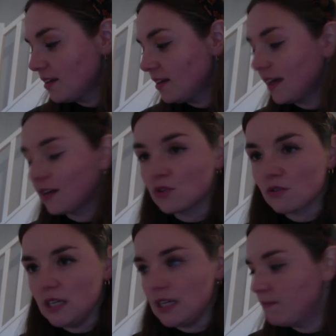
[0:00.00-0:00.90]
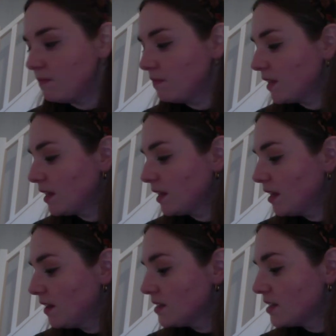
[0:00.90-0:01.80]
like a tree.
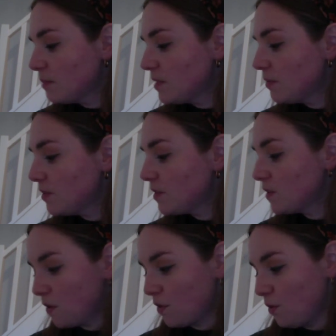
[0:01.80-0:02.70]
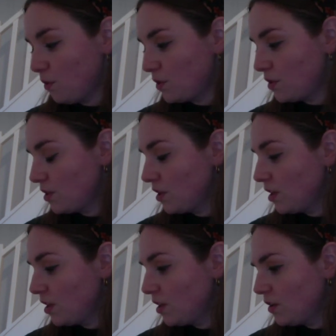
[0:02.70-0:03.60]
Septimus thought,
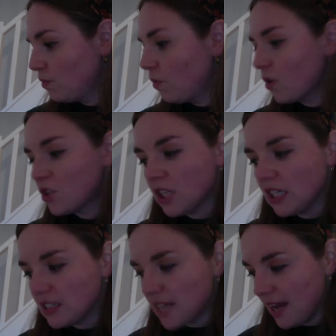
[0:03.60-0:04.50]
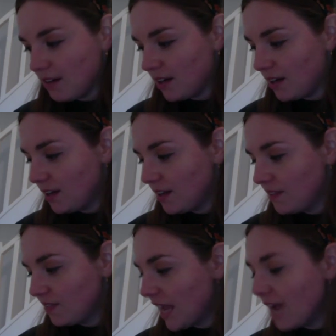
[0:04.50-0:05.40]
watching in terror.
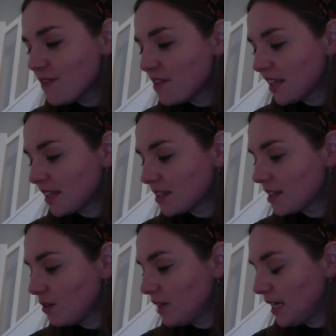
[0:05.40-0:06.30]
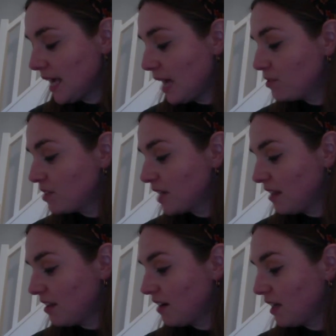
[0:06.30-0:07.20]
Everything slowly came
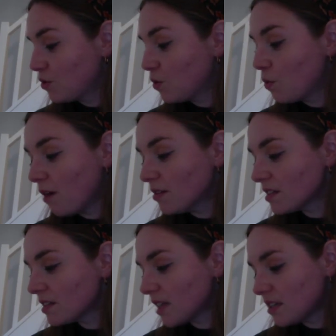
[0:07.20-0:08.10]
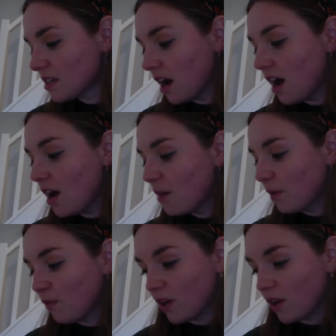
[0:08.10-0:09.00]
together into one center
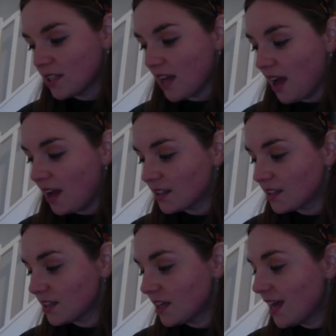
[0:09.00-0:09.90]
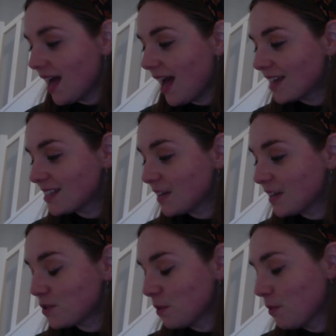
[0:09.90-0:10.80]
before his eyes, as if
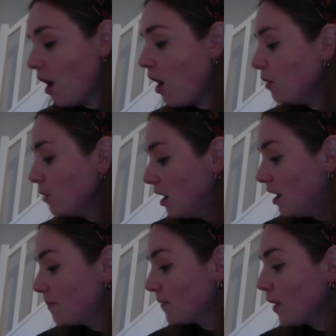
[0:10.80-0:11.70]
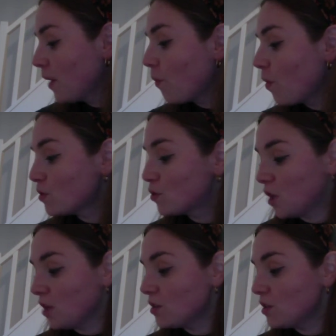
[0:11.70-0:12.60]
some horror was
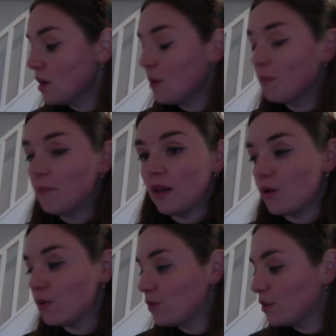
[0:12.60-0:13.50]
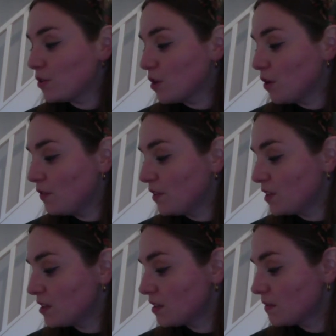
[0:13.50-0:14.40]
just below the
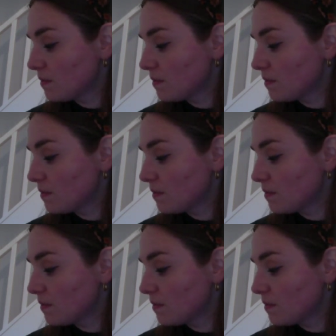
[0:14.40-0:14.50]
surface,